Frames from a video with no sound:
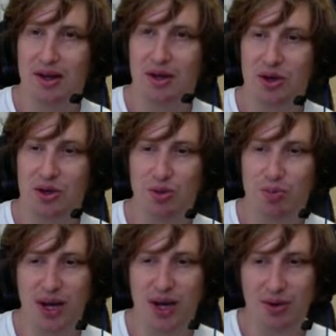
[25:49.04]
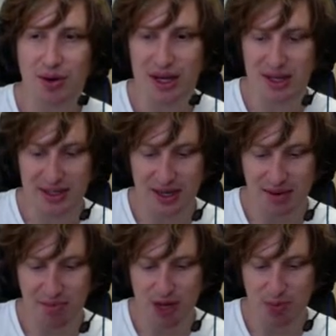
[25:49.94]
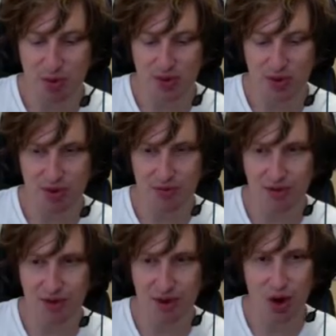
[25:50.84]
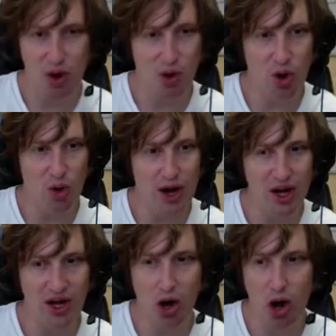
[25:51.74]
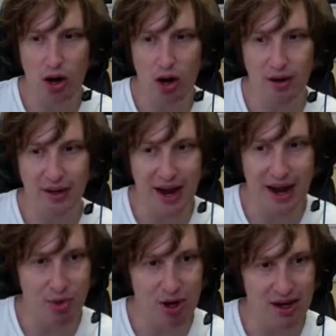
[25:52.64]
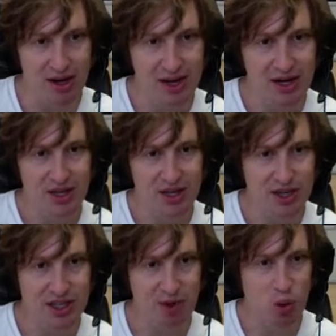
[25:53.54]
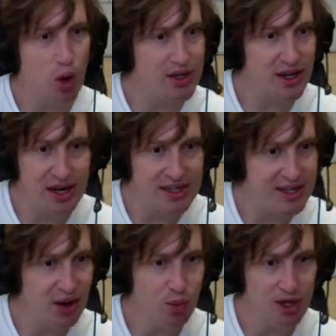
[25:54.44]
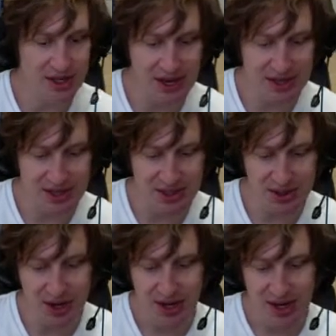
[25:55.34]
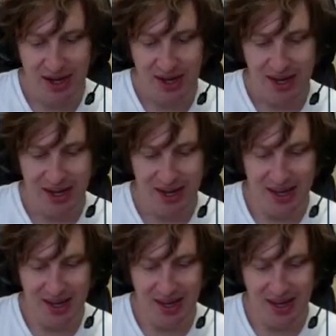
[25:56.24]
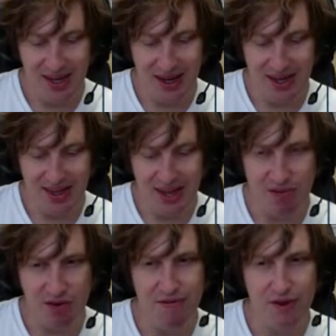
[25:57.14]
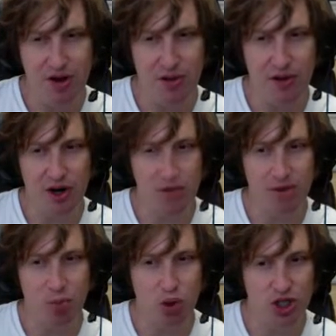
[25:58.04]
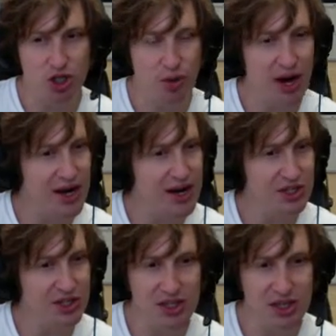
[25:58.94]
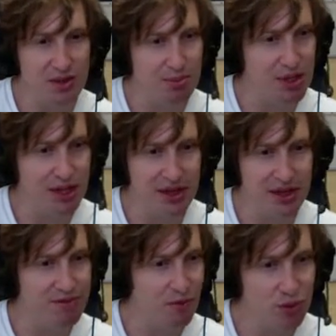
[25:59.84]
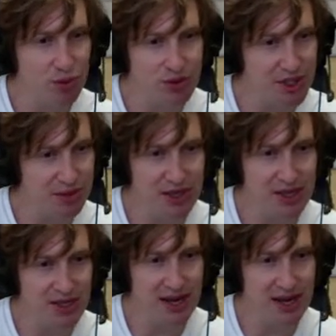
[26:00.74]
ubiquitous and people sort of know, oh, I got caught on camera doing something. What did I say? What did I do? I think they have a fear that they're going to be portrayed as just a complete fool or something like